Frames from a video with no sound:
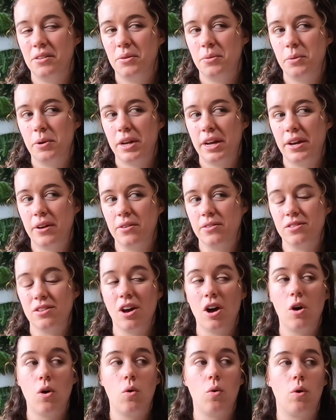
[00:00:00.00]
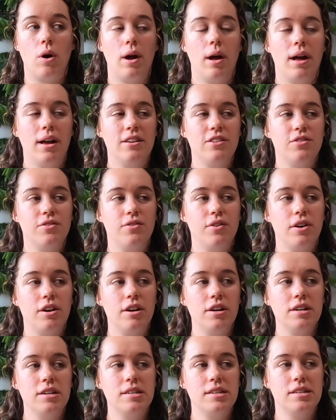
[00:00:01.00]
what else? Oh, as
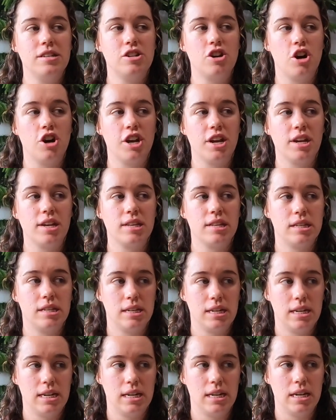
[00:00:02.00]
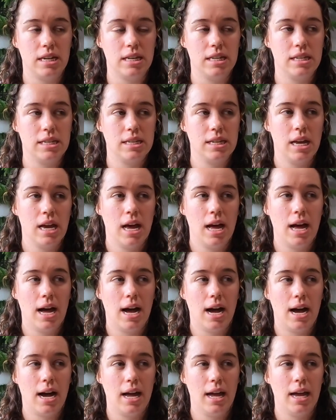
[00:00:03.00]
far as starting seeds,
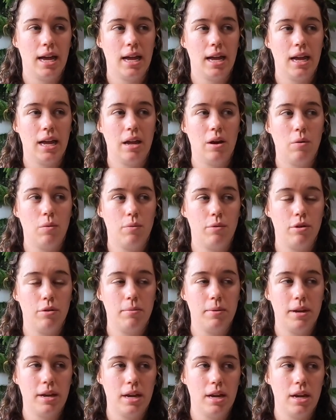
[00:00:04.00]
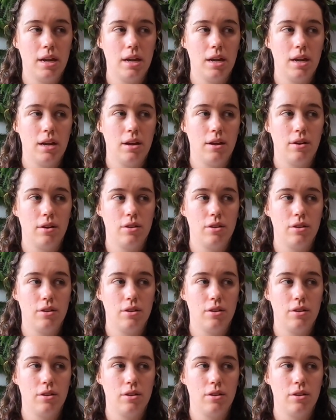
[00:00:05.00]
I will be